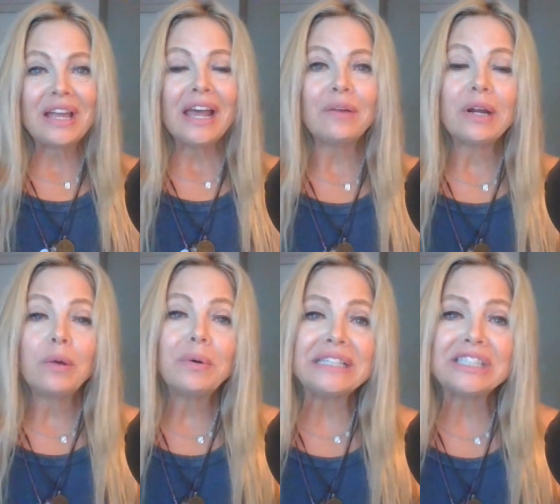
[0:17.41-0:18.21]
And what I
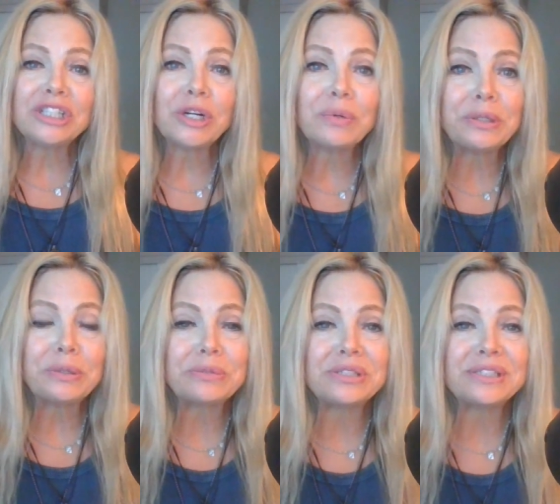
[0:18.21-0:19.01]
want to share with
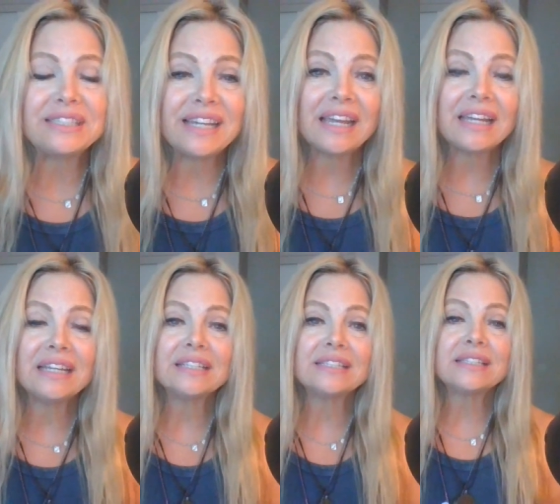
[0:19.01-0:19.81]
you today
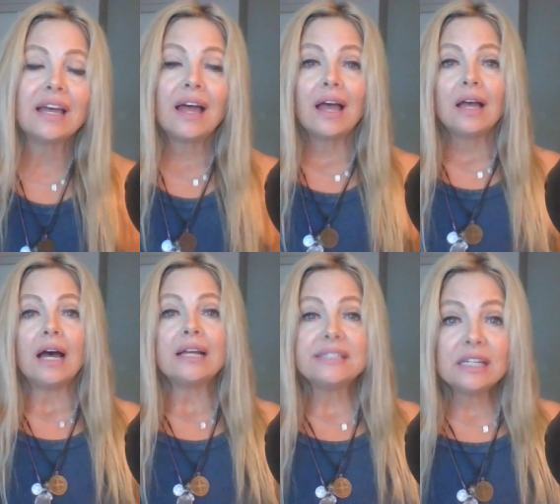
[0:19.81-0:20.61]
is
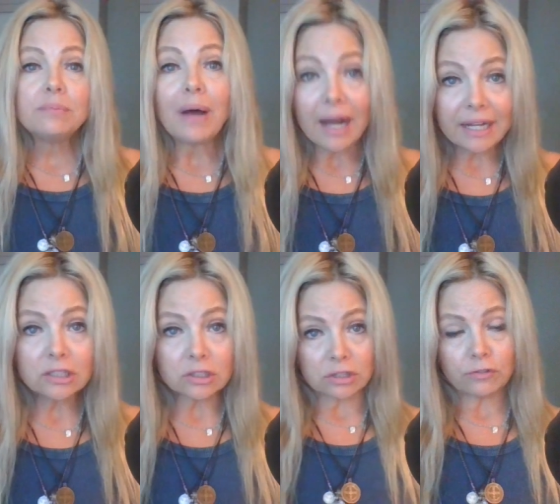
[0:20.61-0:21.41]
a tip I
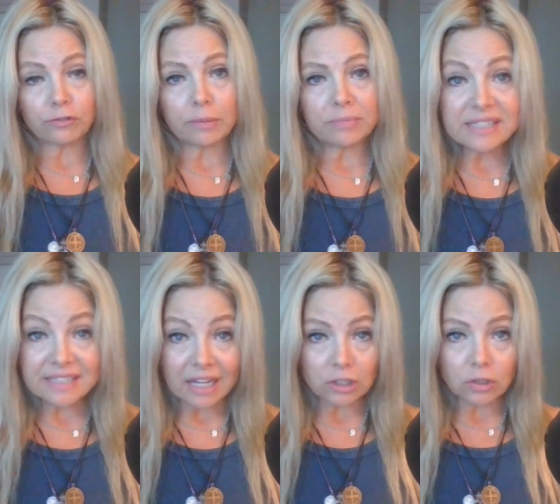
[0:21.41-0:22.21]
learned from the
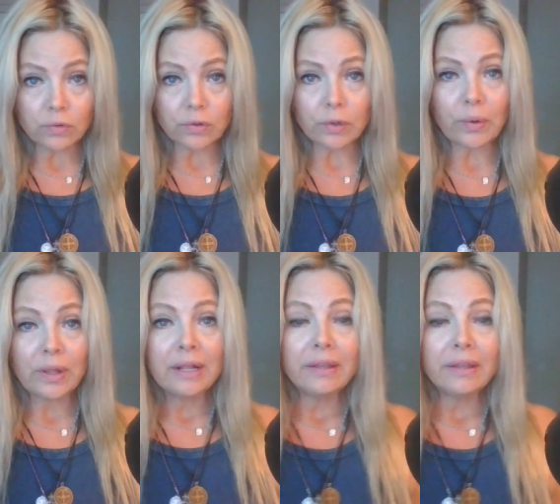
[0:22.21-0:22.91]
Sadhguru.